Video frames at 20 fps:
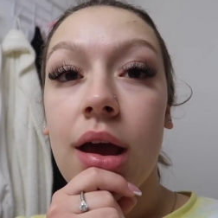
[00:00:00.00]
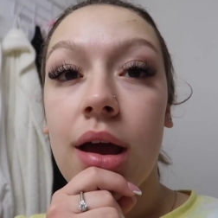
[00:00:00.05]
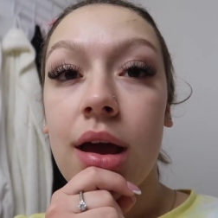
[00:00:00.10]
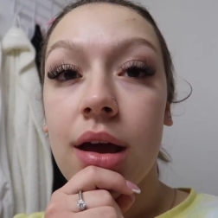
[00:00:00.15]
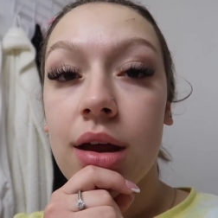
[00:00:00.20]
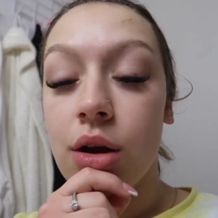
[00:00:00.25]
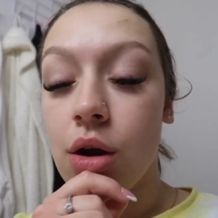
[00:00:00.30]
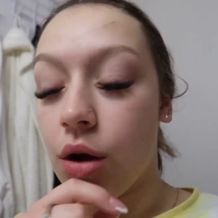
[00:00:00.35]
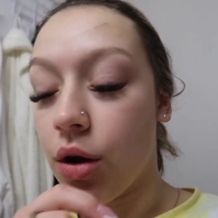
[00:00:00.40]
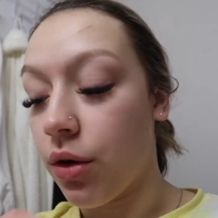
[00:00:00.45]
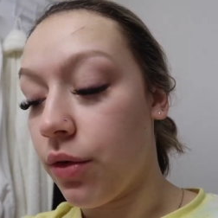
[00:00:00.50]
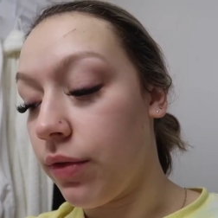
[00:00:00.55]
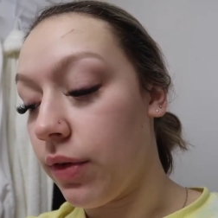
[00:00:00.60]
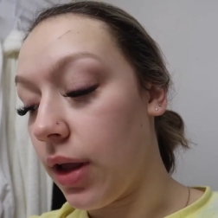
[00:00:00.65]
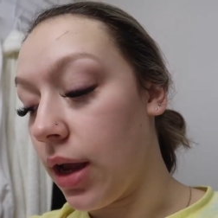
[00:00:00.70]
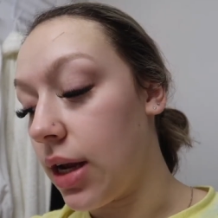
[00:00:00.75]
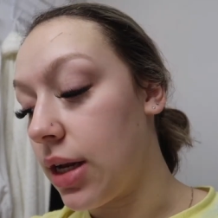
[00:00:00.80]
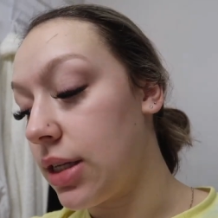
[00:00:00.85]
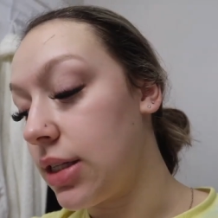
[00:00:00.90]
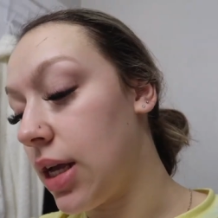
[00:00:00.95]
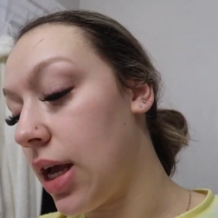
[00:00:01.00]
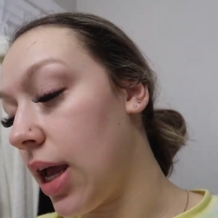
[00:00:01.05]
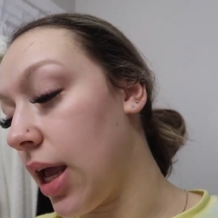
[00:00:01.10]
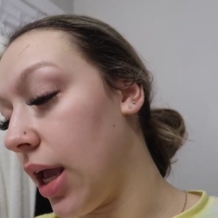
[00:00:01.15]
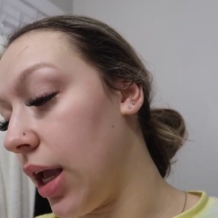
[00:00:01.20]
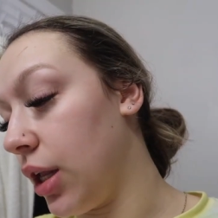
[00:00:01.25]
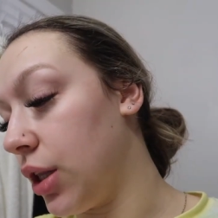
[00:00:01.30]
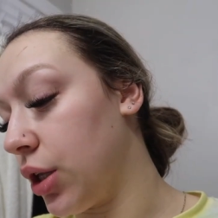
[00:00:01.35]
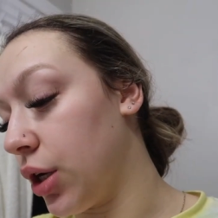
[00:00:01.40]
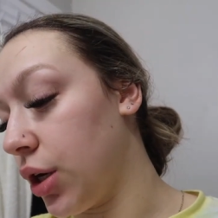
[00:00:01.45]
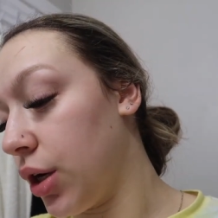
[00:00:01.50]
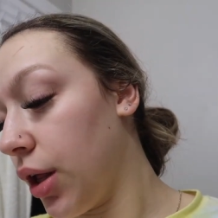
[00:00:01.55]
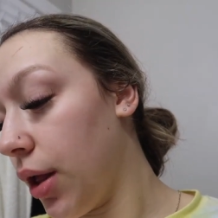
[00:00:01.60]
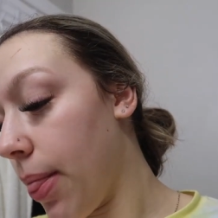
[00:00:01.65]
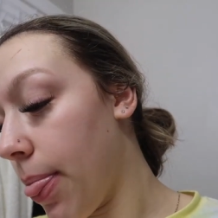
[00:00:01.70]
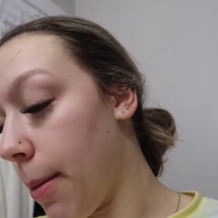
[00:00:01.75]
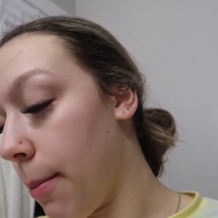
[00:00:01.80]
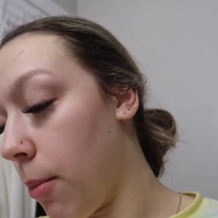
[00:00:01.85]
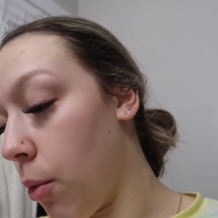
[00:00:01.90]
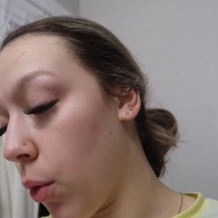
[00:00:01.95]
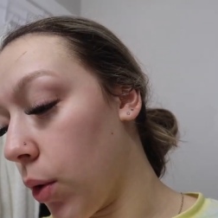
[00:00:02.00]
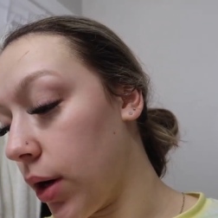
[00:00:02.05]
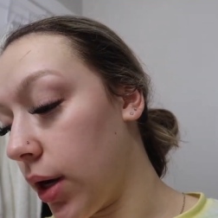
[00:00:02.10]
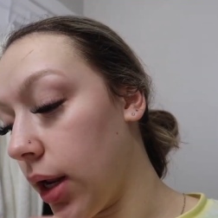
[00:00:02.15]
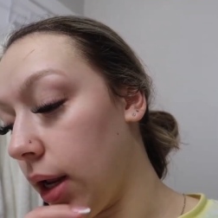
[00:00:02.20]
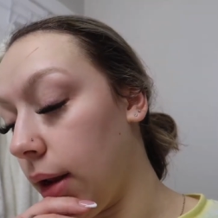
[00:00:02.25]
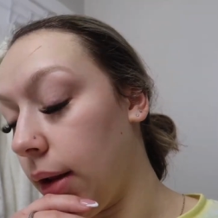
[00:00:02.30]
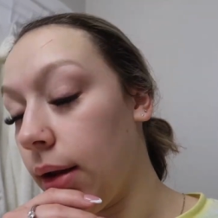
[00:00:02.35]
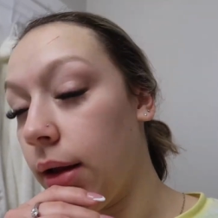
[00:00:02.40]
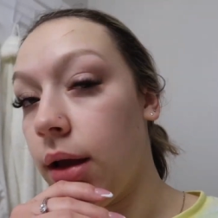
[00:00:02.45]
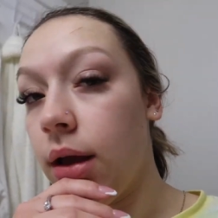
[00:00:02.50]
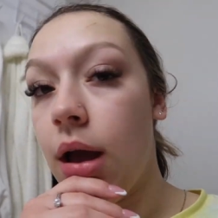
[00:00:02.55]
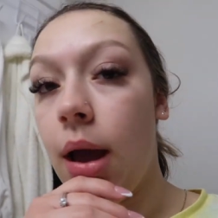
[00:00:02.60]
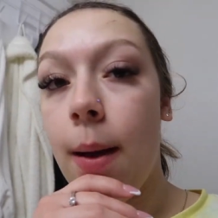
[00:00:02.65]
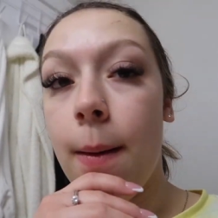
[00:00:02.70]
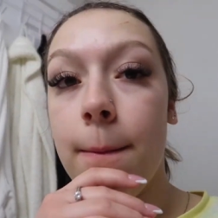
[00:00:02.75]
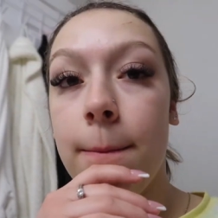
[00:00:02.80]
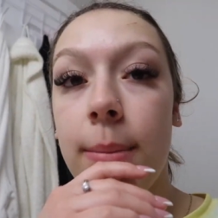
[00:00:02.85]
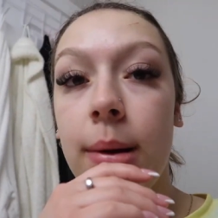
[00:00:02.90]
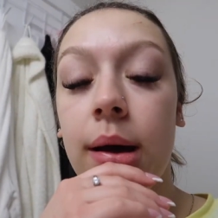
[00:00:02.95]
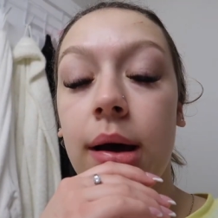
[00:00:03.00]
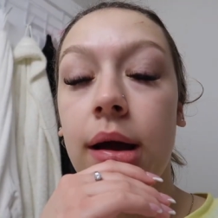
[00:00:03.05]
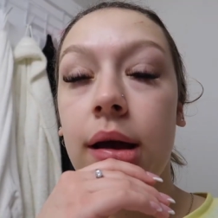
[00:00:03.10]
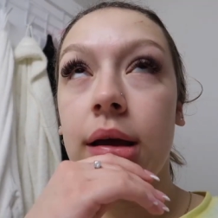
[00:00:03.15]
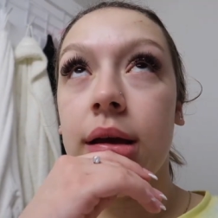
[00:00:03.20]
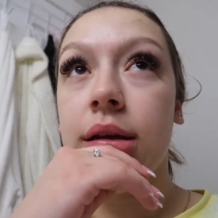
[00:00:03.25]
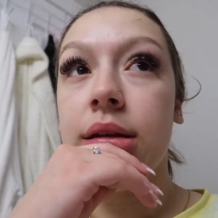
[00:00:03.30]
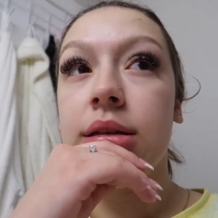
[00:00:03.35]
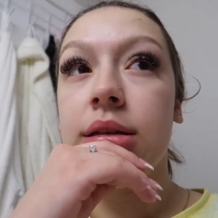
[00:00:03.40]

And our flight is at 8.30 in the morning, but